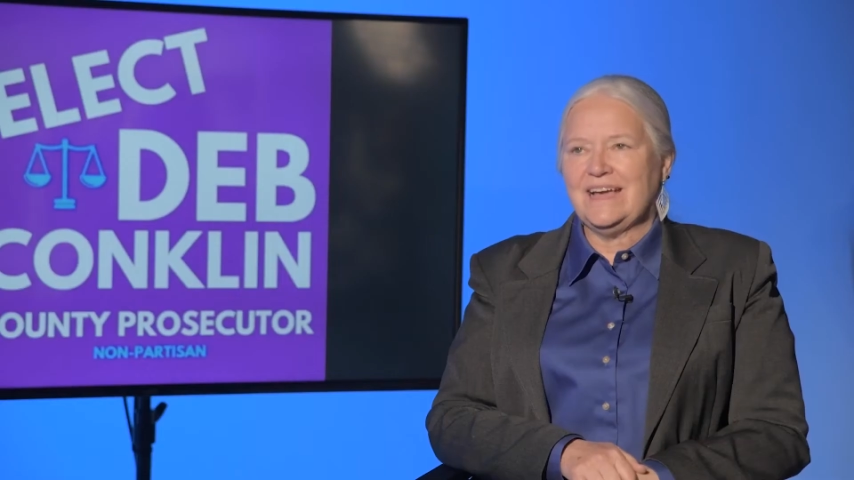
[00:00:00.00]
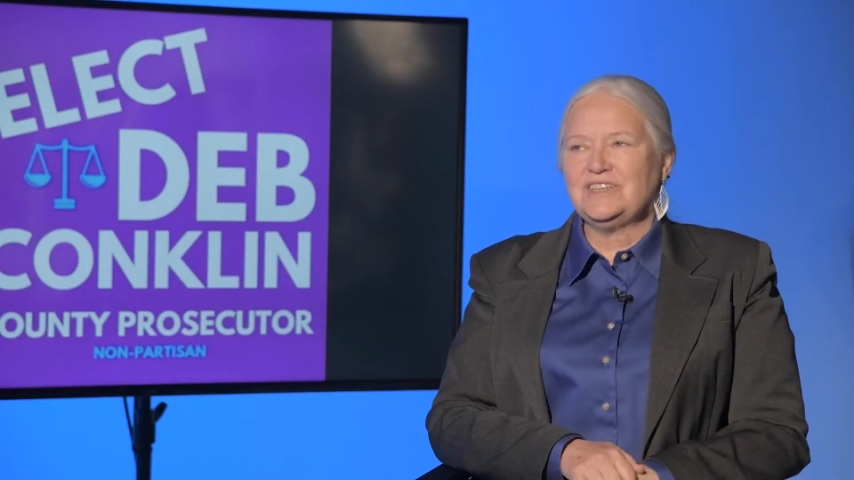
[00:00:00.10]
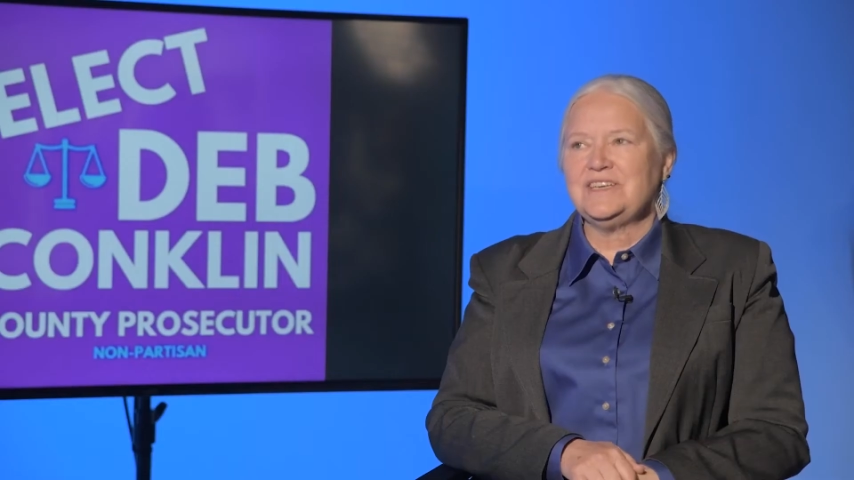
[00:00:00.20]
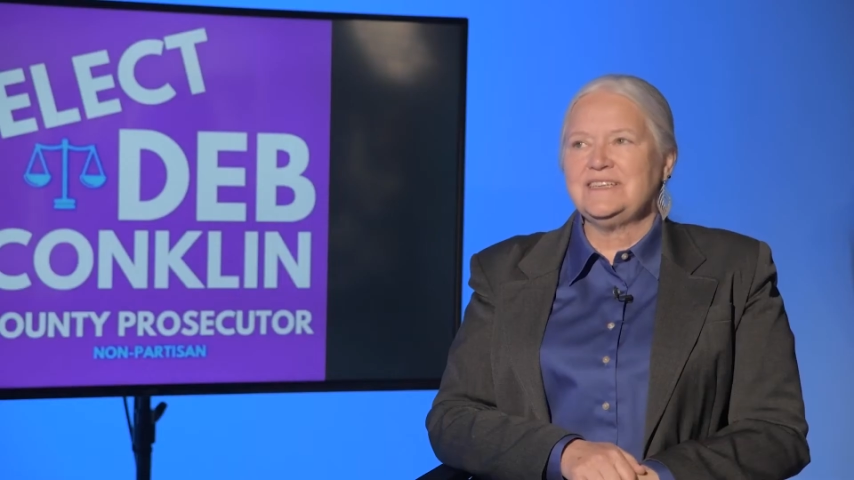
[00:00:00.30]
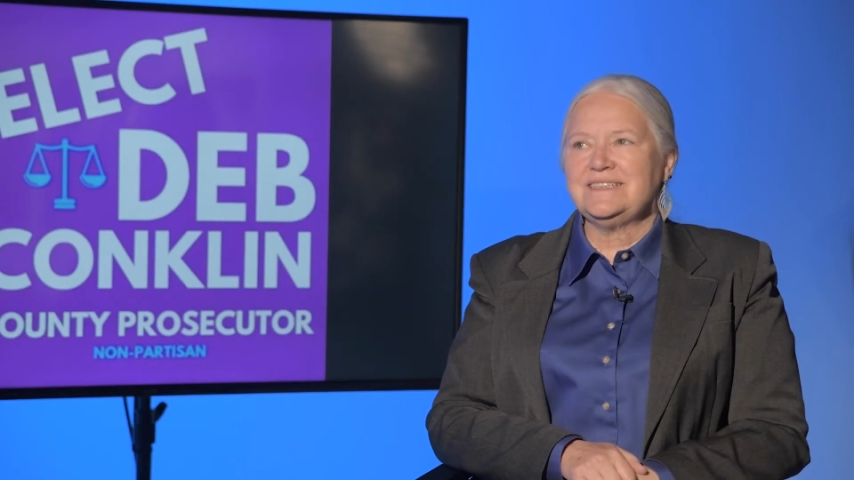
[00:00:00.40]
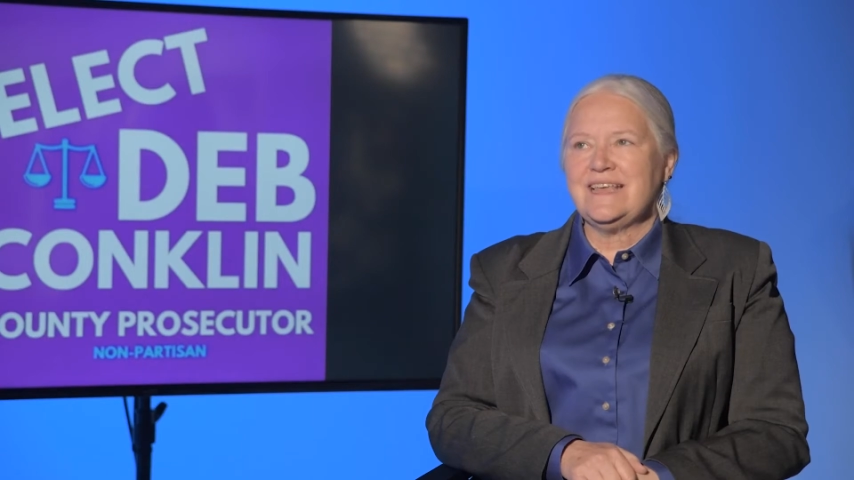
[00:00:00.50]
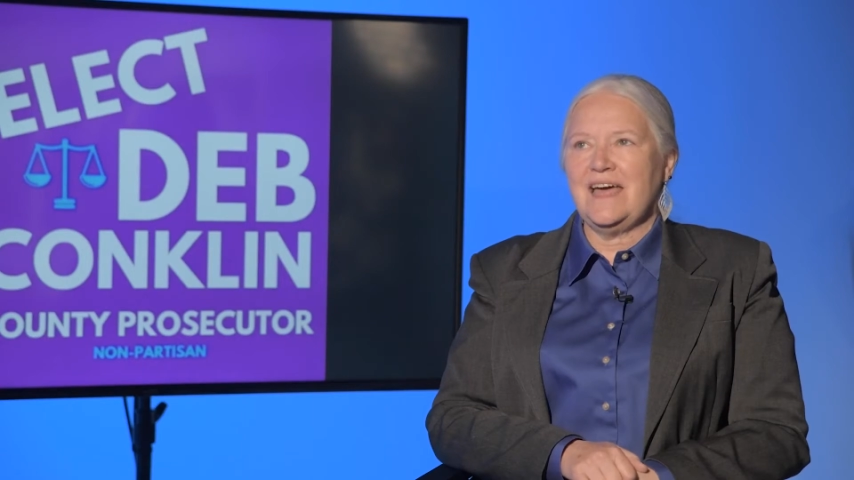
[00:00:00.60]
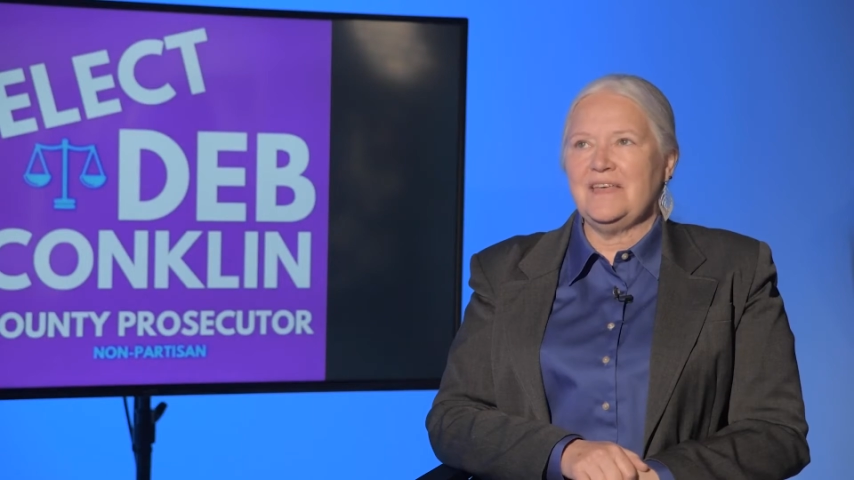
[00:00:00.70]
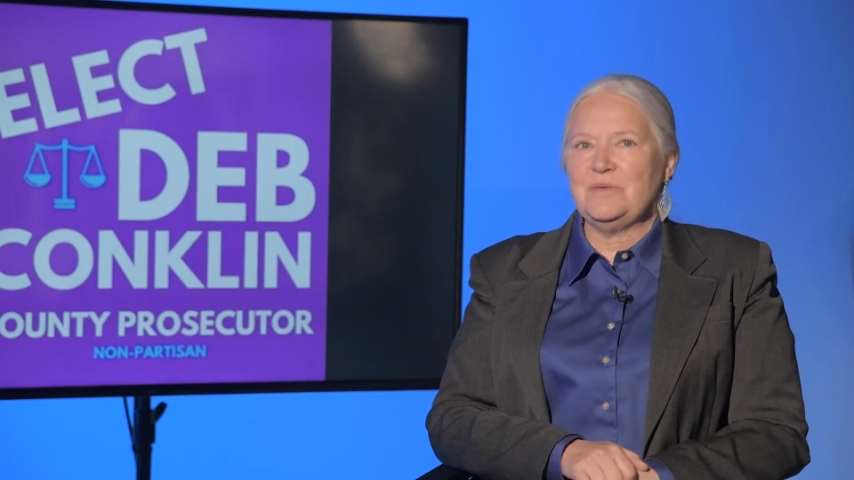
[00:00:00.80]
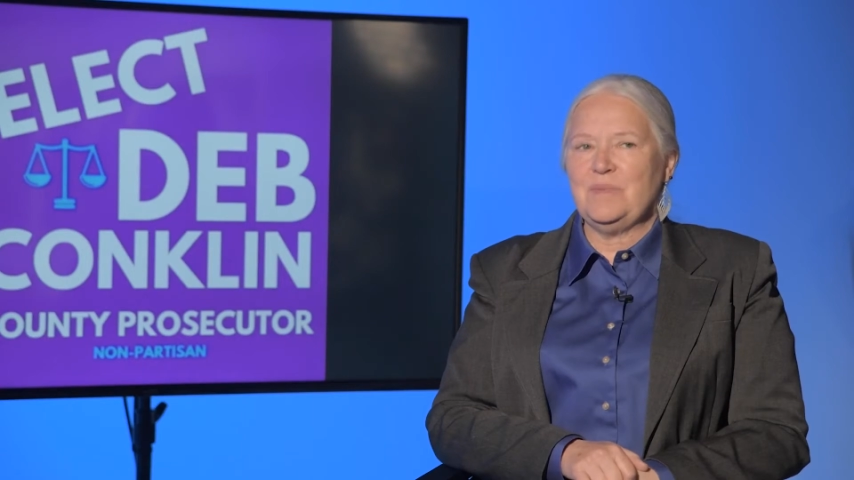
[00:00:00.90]
actually
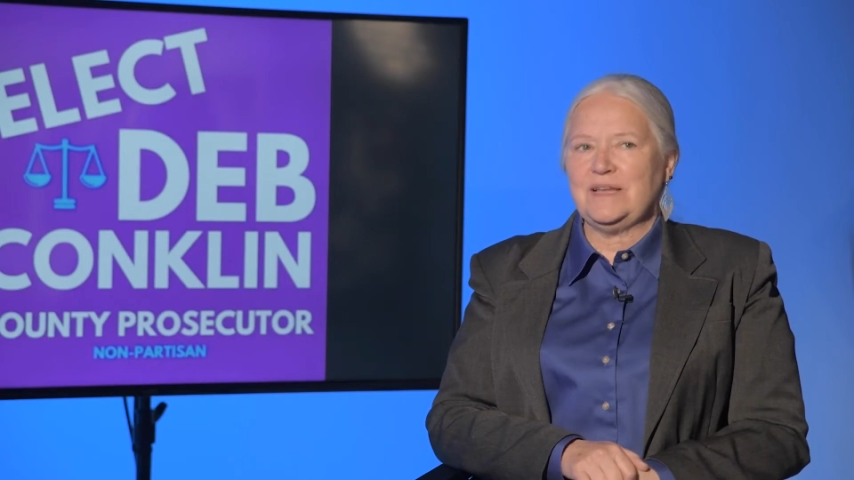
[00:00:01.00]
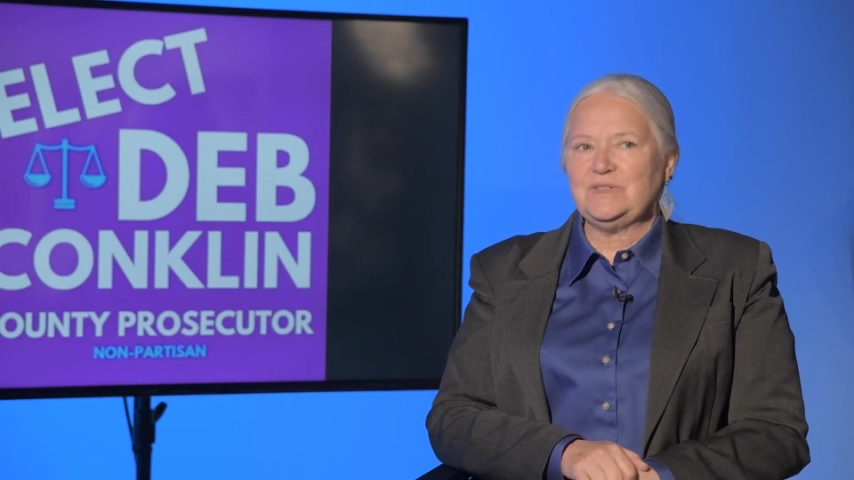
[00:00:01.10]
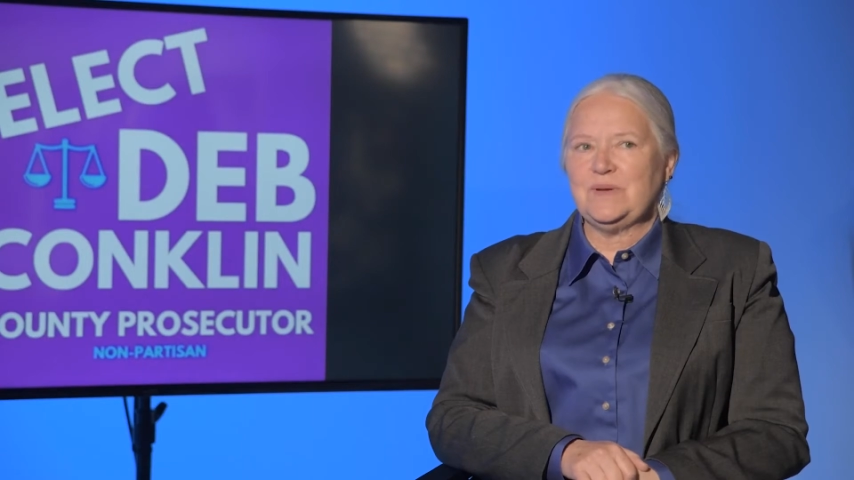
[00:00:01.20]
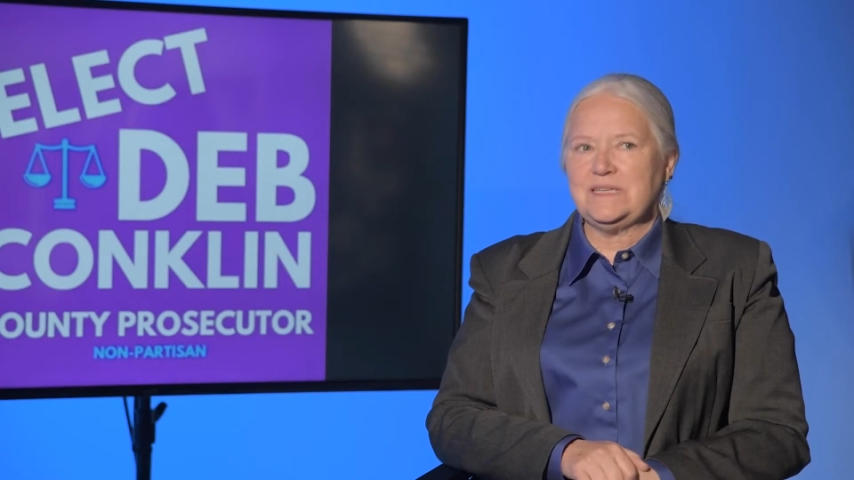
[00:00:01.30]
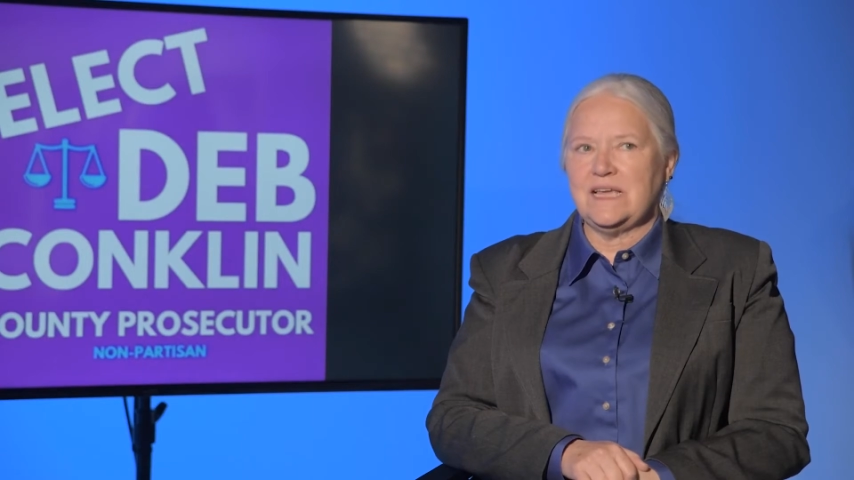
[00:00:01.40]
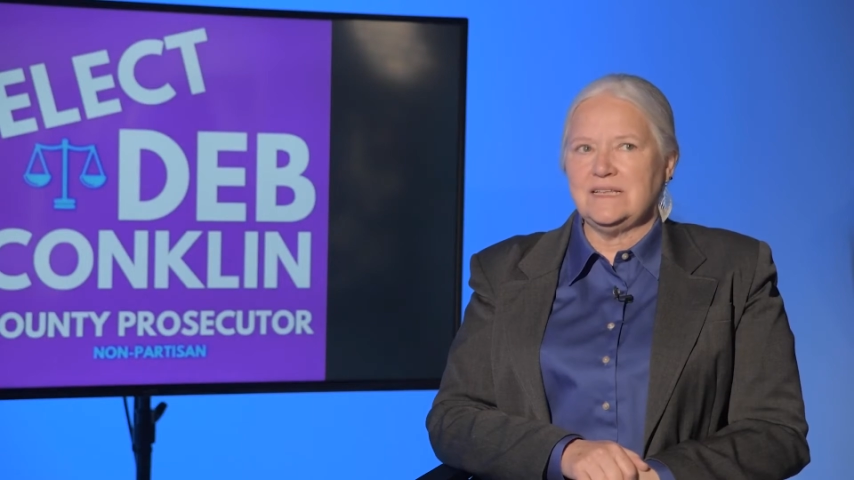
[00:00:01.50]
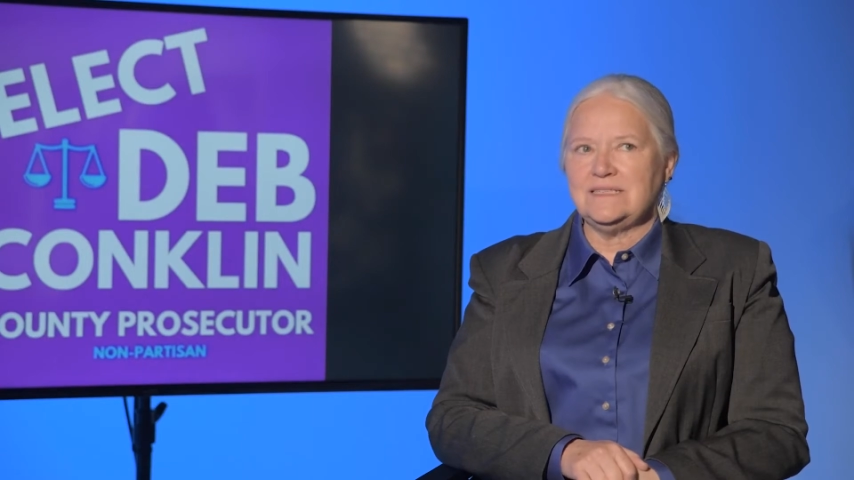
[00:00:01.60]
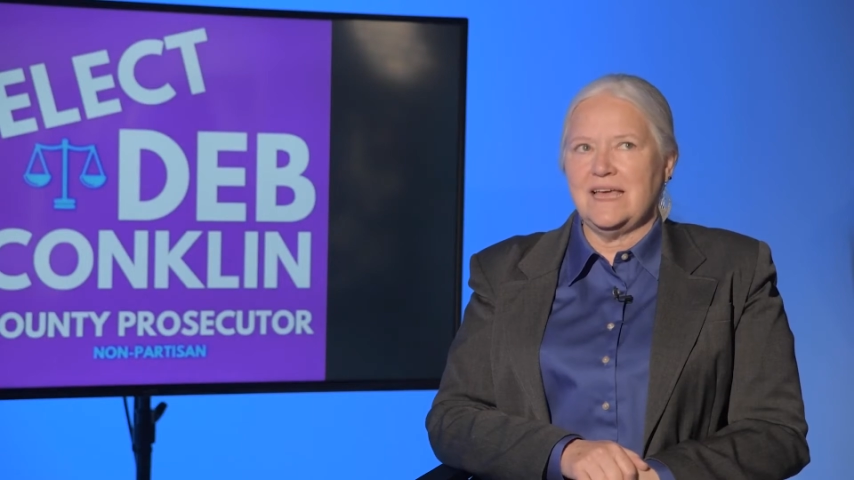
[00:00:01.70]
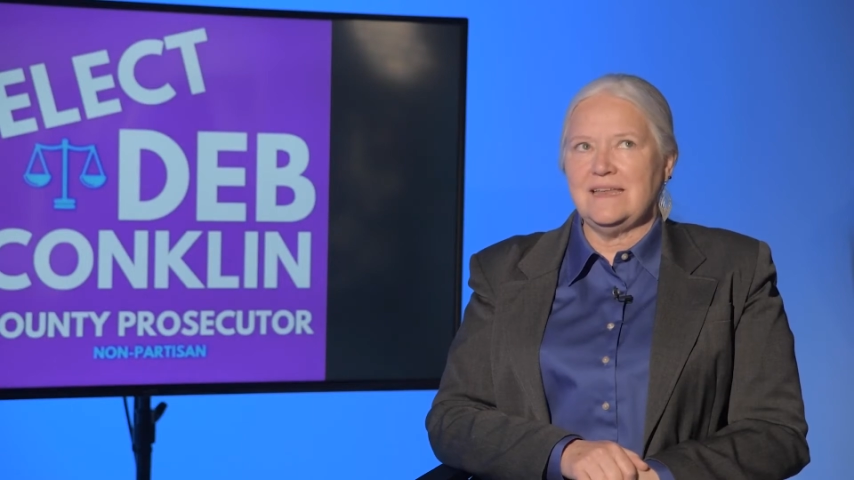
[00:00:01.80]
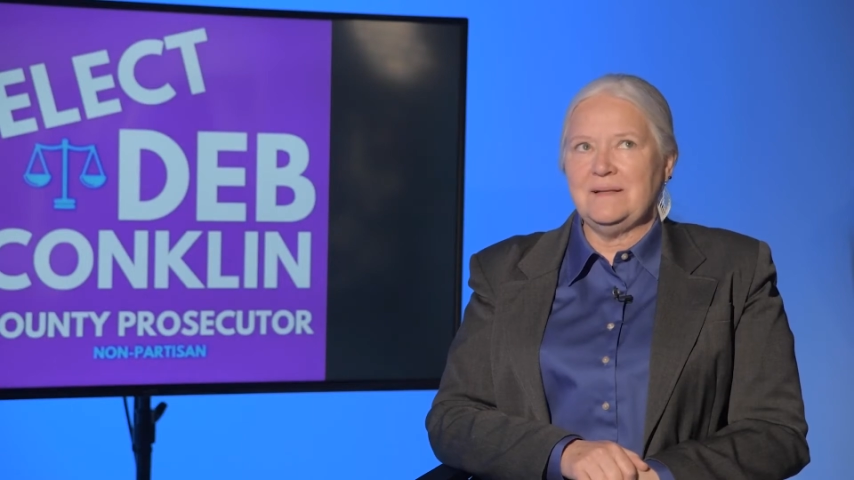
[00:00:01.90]
sat on the bench one day and
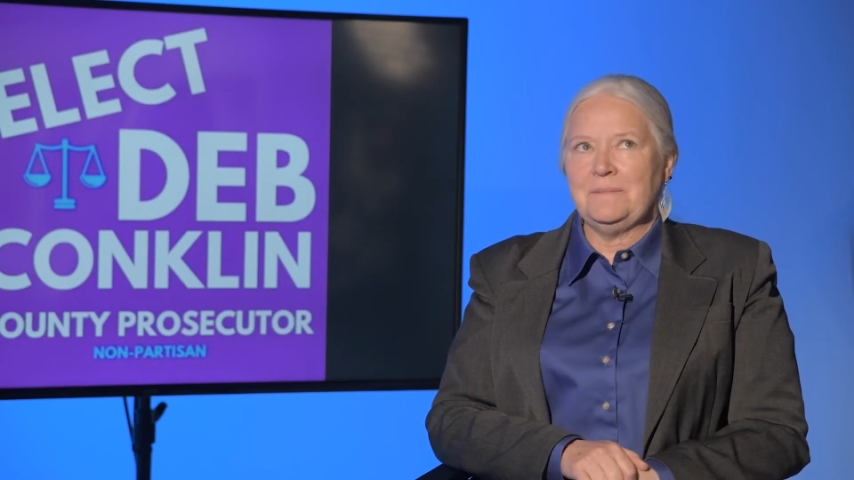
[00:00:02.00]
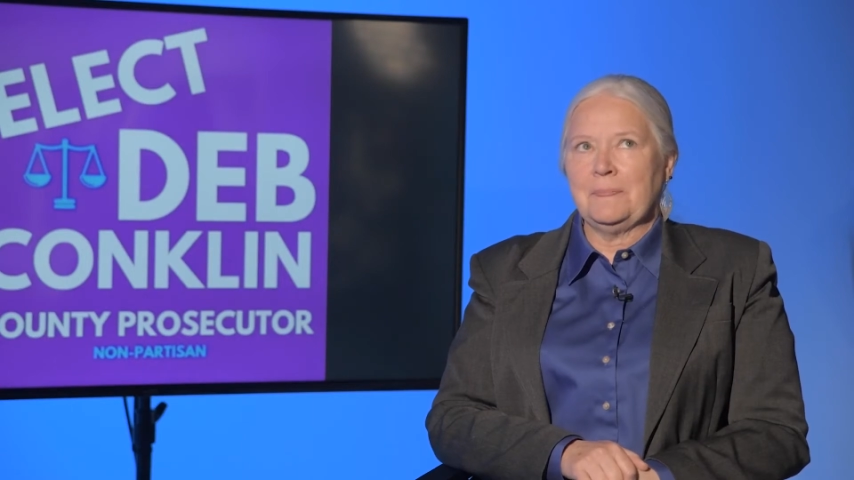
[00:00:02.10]
said,